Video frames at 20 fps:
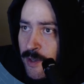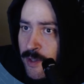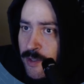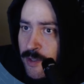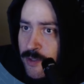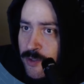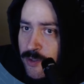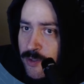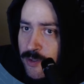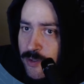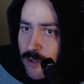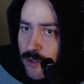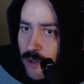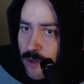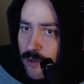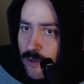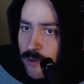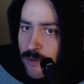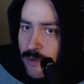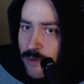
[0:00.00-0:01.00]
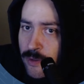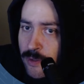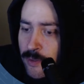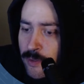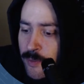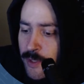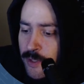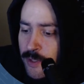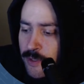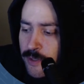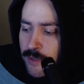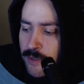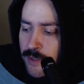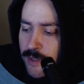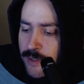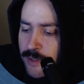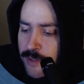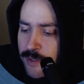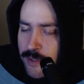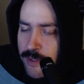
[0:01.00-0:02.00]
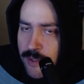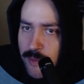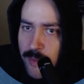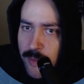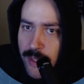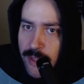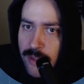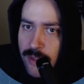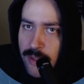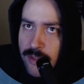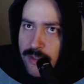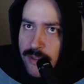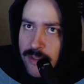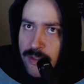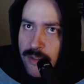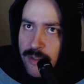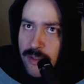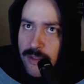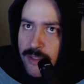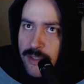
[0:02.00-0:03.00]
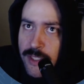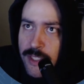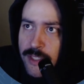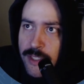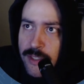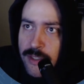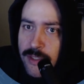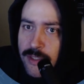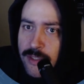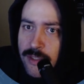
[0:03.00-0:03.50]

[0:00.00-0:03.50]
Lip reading: So let me clear this just to make things a little neater.